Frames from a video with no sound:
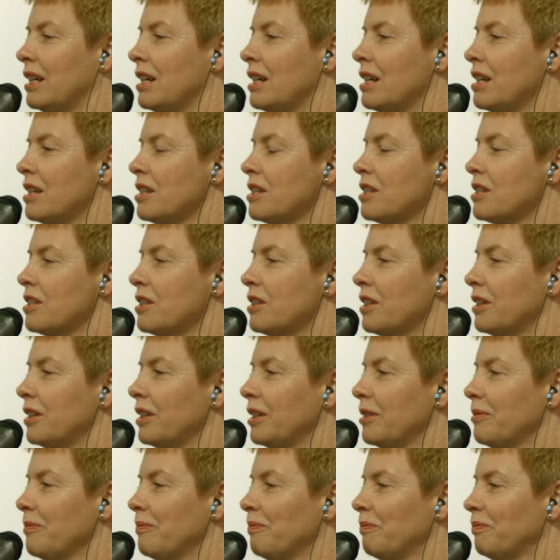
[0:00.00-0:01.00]

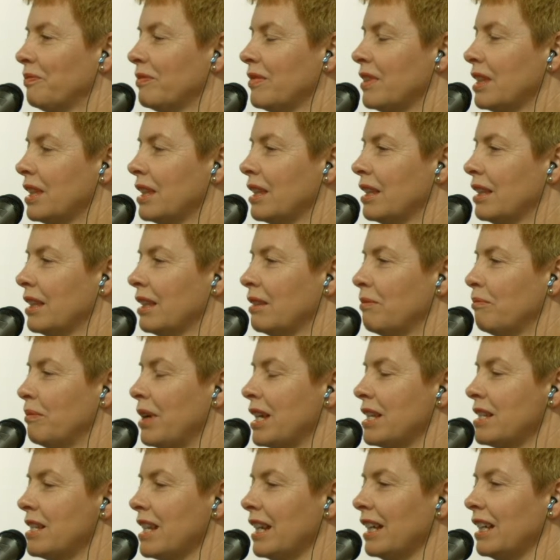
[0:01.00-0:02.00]
So
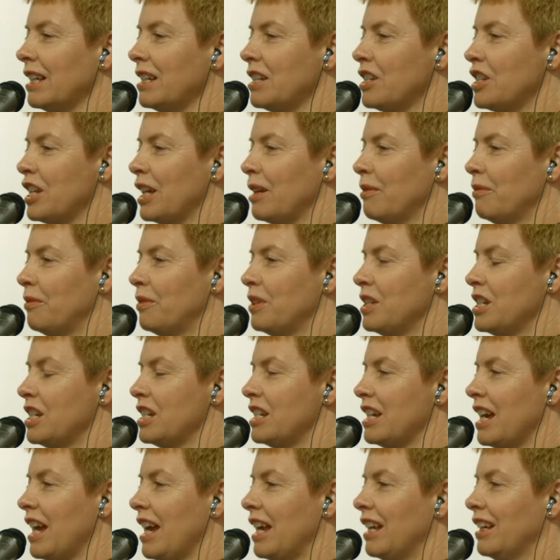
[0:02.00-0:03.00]
my second tip for
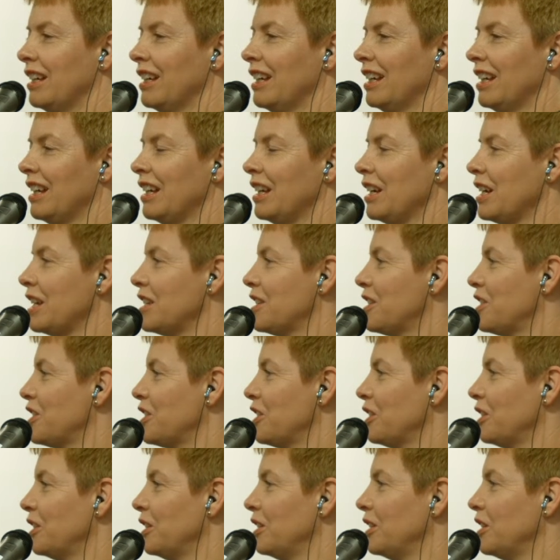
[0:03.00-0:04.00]
today is
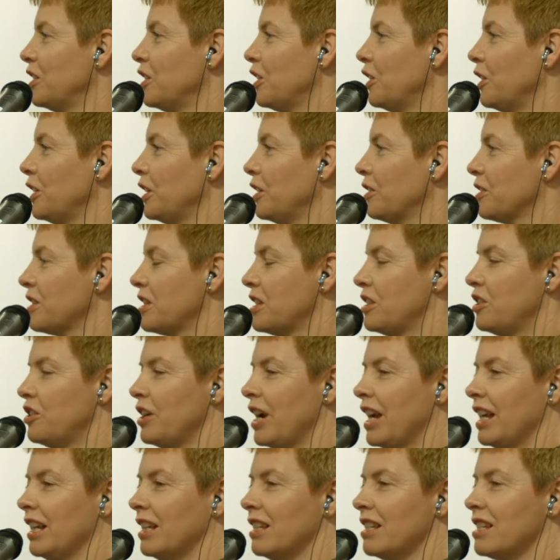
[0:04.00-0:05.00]
to know your
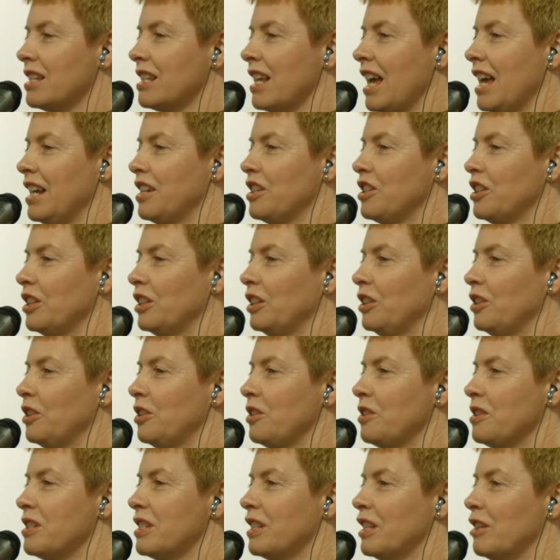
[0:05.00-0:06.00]
strengths and to
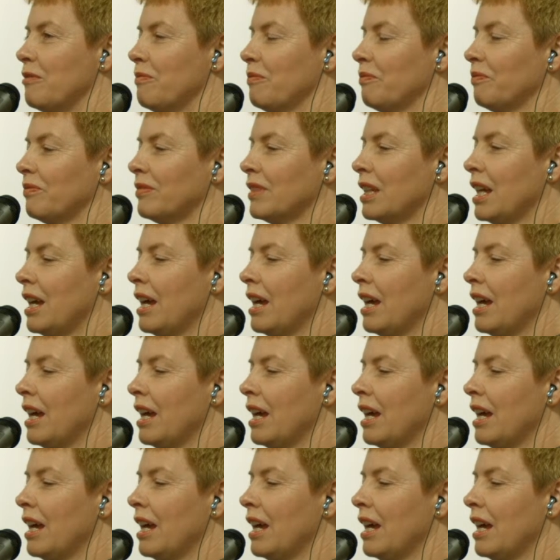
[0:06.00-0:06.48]
use them.